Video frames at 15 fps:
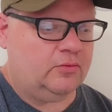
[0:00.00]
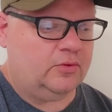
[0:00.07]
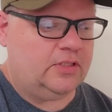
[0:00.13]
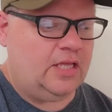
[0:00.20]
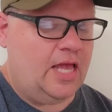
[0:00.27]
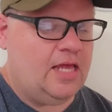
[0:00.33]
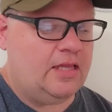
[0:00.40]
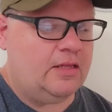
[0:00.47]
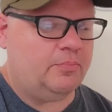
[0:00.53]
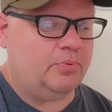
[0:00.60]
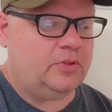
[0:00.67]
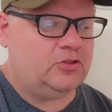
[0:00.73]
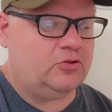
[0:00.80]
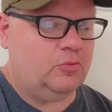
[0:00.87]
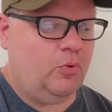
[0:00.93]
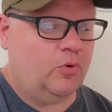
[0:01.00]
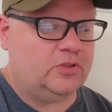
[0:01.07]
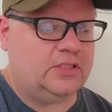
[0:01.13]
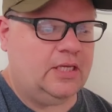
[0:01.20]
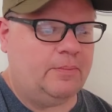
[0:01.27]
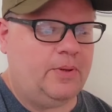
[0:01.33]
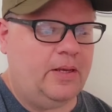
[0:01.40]
Well, then the police
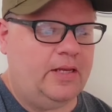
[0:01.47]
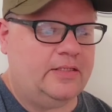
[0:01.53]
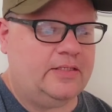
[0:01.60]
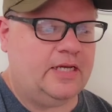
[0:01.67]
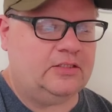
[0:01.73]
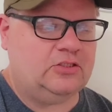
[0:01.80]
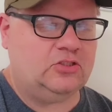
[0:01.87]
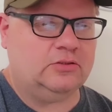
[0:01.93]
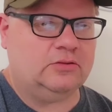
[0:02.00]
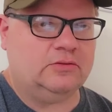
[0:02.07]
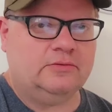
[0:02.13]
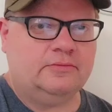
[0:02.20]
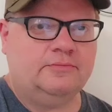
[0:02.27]
report's not paying attention.